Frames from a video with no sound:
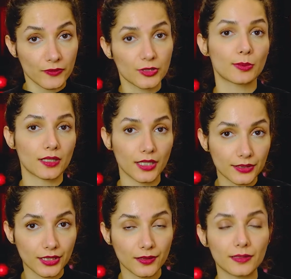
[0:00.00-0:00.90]
visible
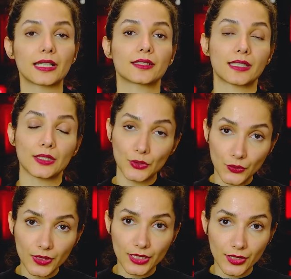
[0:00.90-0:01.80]
light curing rather than
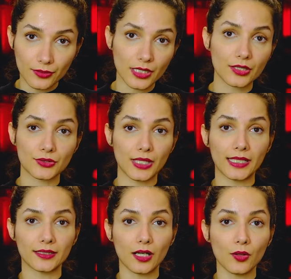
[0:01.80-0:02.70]
UV curings,
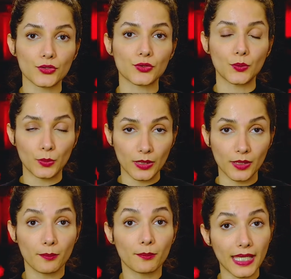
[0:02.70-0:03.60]
and also we
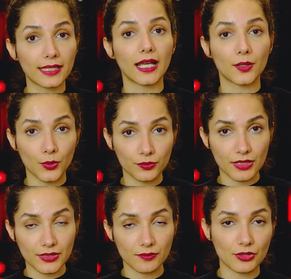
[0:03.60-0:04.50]
make our own
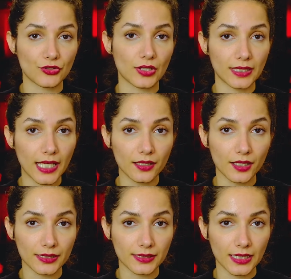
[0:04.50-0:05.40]
resin, which is a
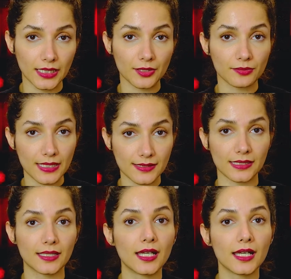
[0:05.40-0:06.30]
daylight
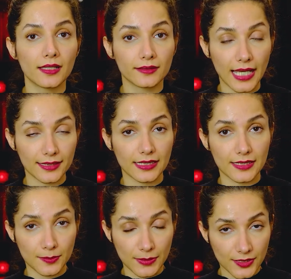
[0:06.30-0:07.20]
resin that is
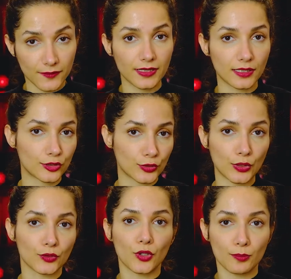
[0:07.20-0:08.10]
specifically
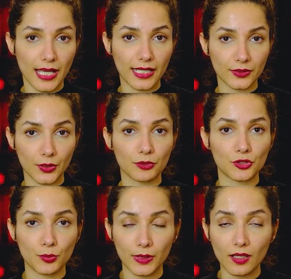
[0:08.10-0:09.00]
tuned for Magna,
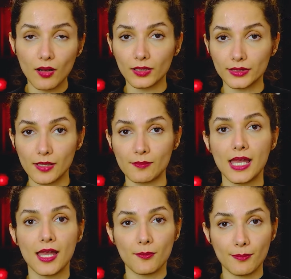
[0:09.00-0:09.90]
which we call them
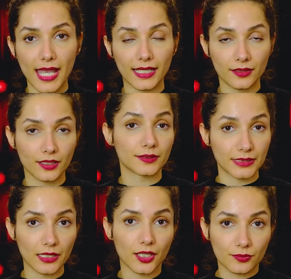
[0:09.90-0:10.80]
Magna
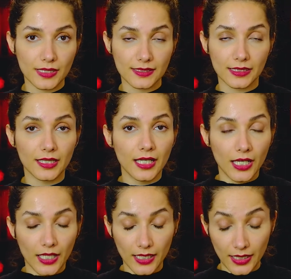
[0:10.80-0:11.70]
daylight resin.
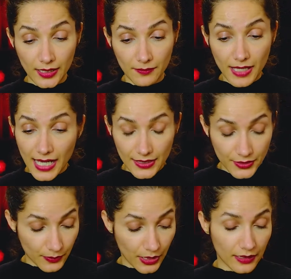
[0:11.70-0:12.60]

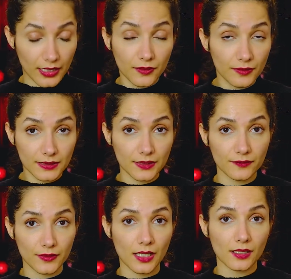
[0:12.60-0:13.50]
As we are an
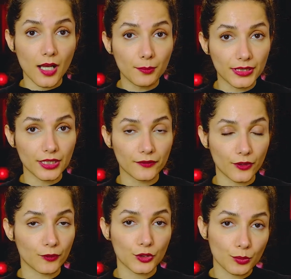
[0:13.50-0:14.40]
innovative company
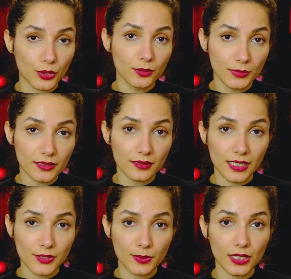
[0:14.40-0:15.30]
for photopolymer
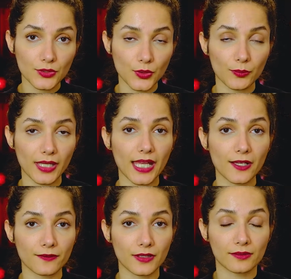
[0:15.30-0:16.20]
as well, so we
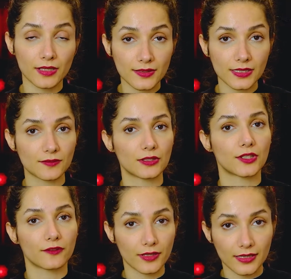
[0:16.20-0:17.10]
have resins with
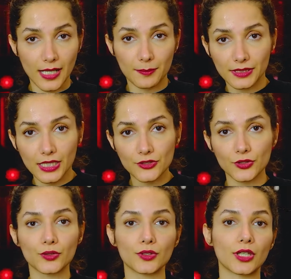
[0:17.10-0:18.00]
different
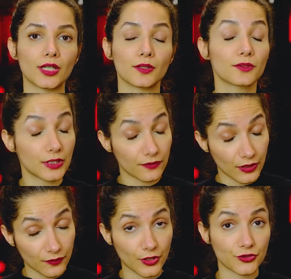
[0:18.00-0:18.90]
application,
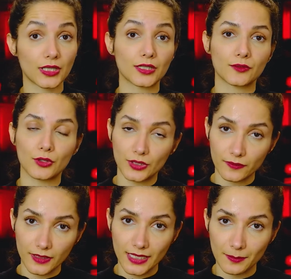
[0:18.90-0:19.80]
different functionality for
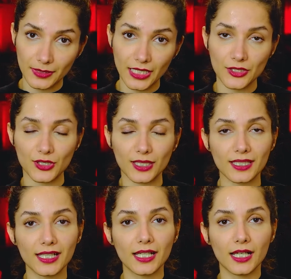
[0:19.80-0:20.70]
different application,
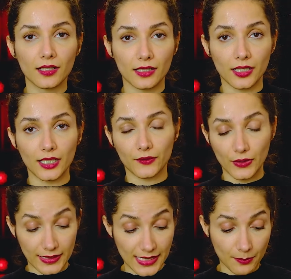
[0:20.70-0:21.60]
like for
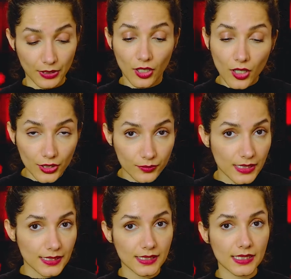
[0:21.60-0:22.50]
example hard
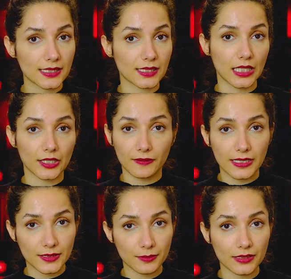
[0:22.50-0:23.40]
resins, like
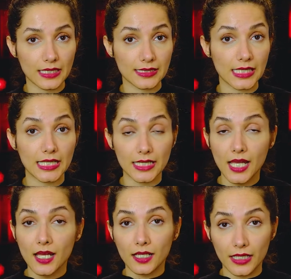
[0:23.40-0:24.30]
flexible resin,
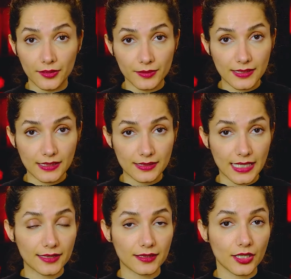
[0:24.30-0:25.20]
resins
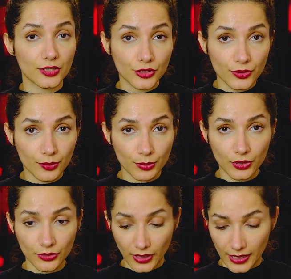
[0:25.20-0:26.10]
that they are
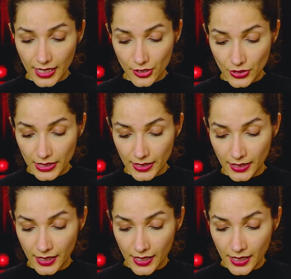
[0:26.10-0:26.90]
durable, you can actually